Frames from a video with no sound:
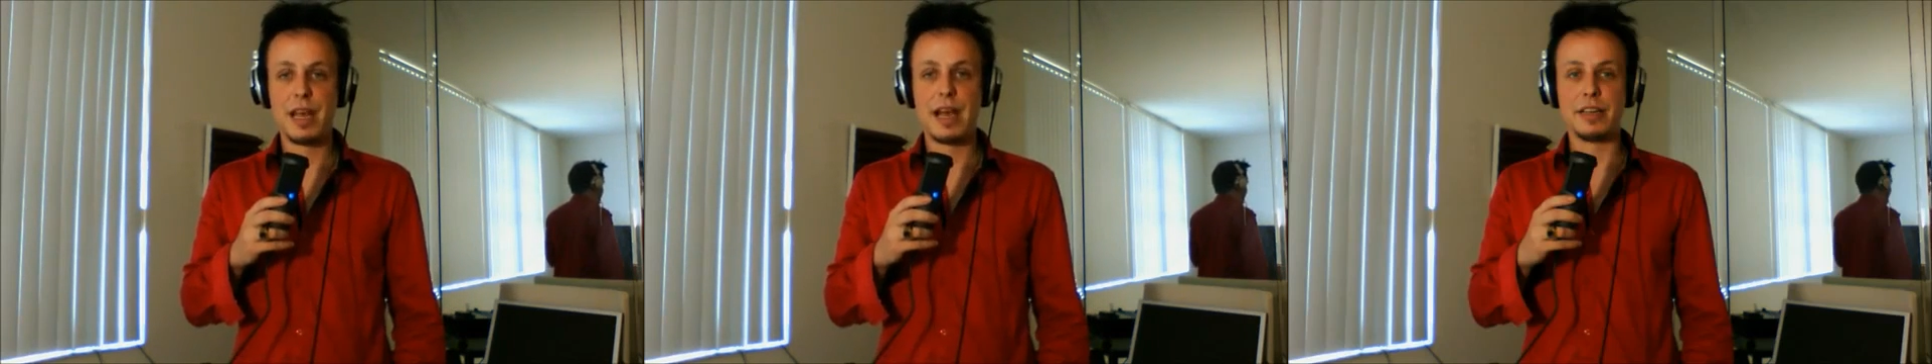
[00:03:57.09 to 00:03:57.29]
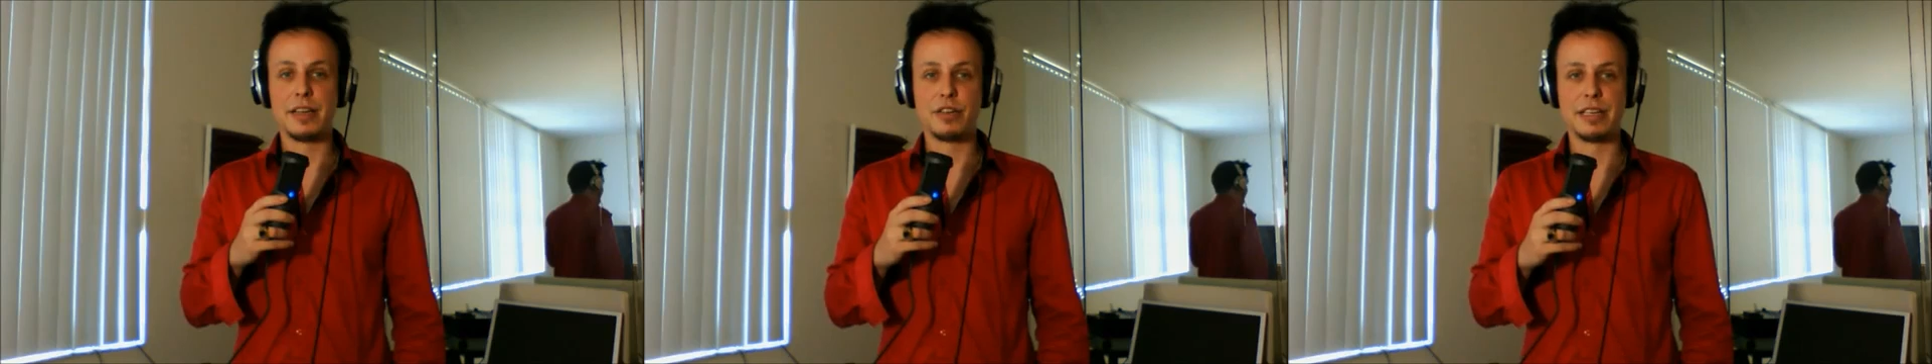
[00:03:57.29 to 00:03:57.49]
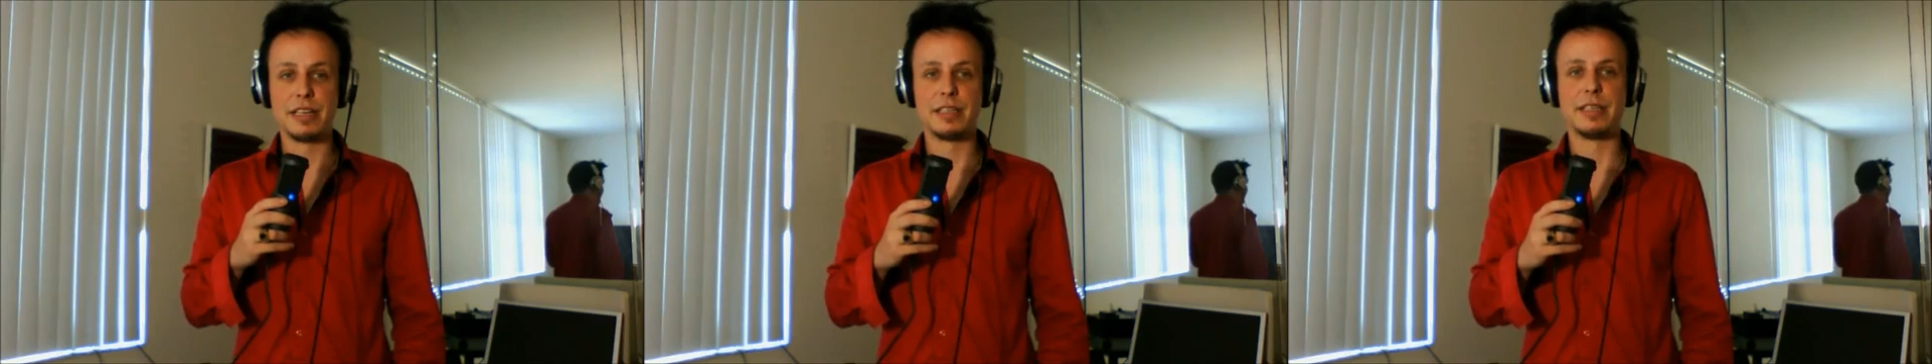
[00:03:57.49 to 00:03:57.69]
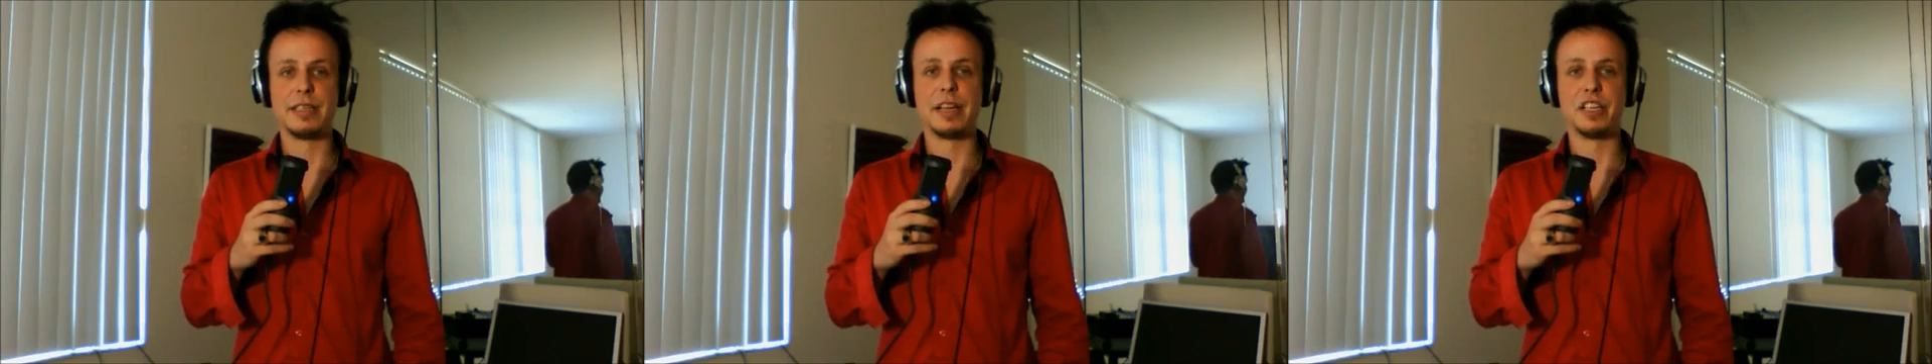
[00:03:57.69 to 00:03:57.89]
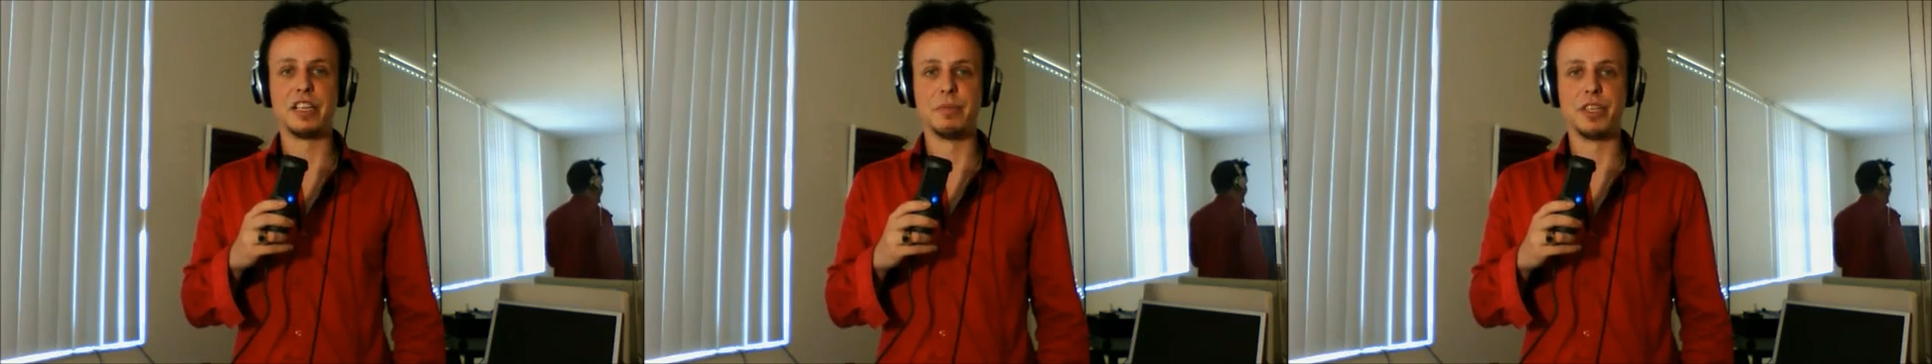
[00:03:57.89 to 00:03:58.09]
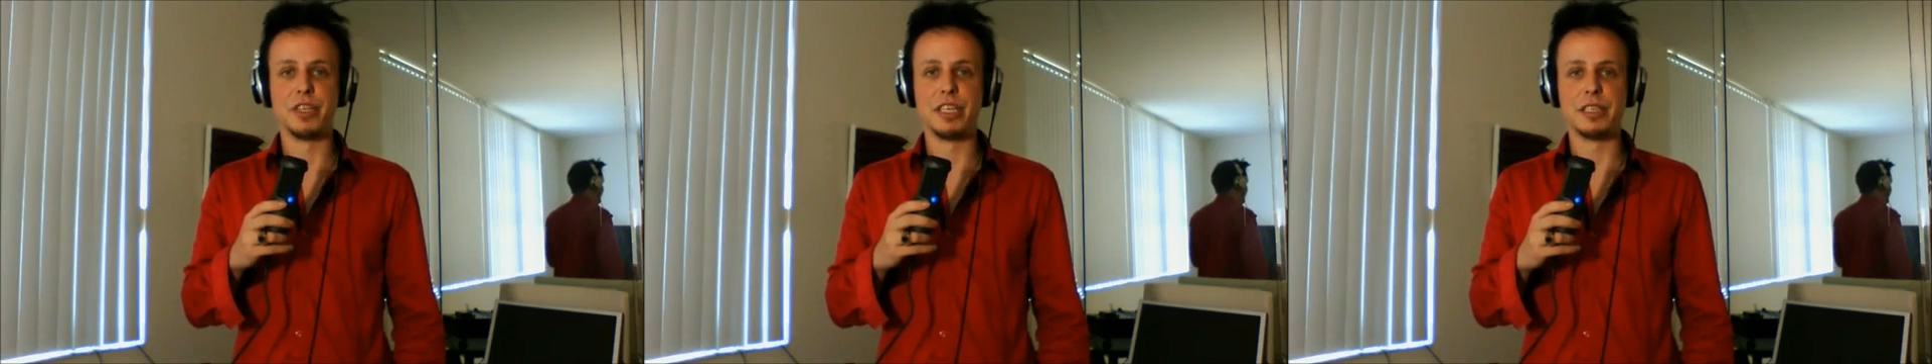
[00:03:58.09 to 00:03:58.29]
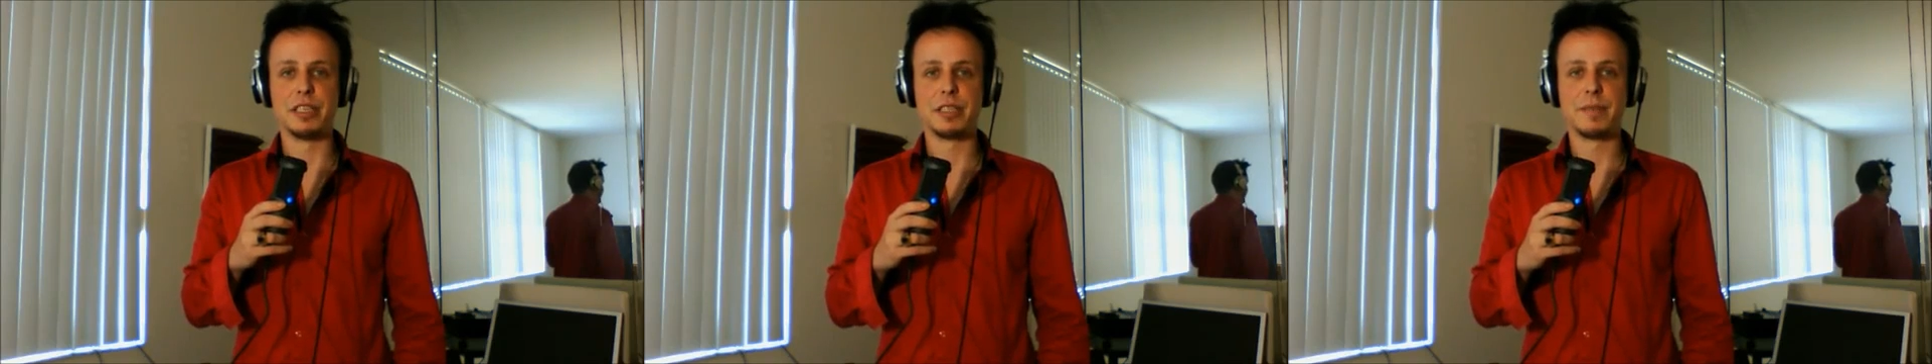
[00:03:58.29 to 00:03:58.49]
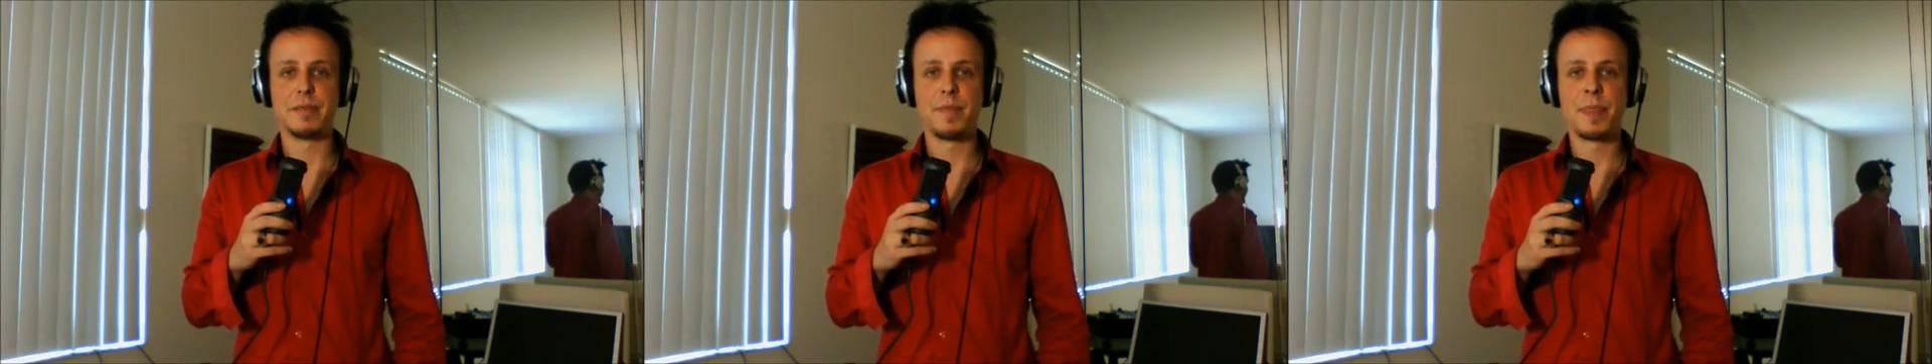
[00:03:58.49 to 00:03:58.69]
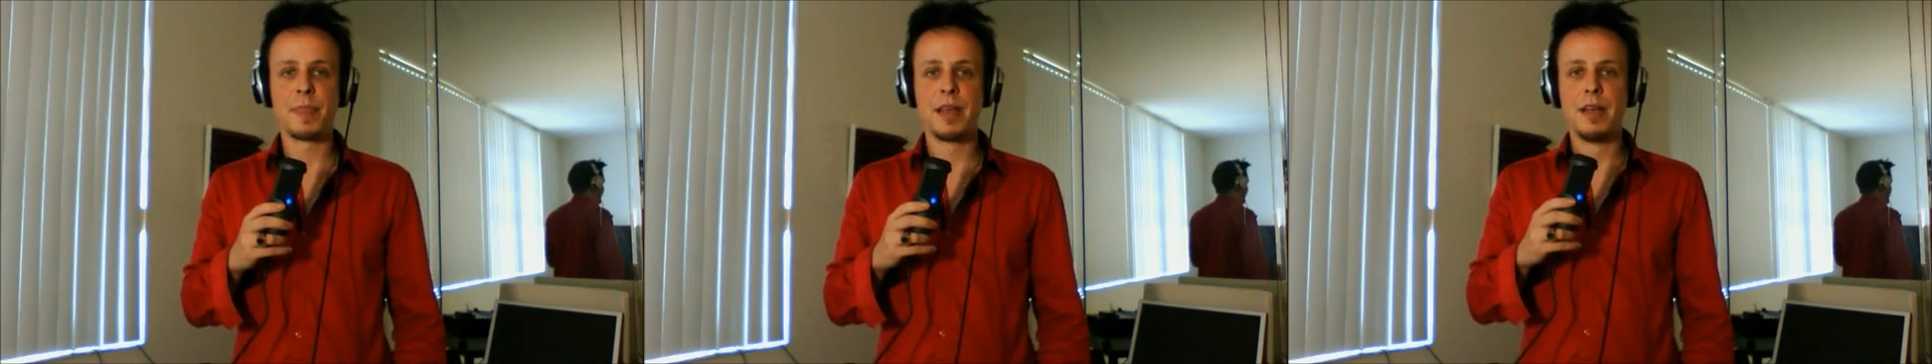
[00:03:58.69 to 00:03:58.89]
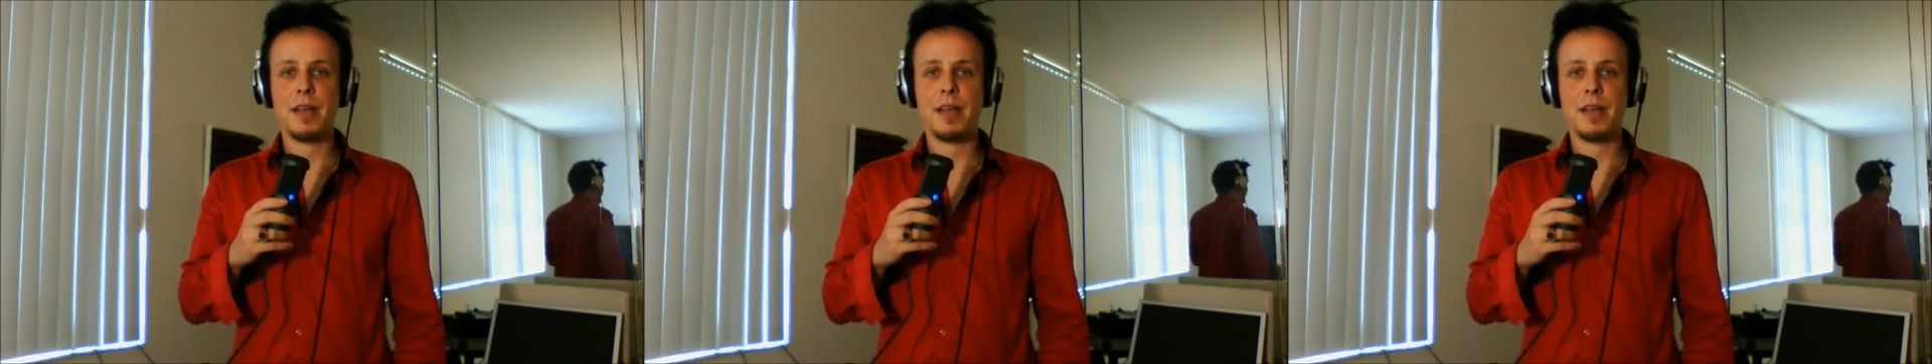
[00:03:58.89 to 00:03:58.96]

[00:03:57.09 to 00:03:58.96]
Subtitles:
and trace detection machines.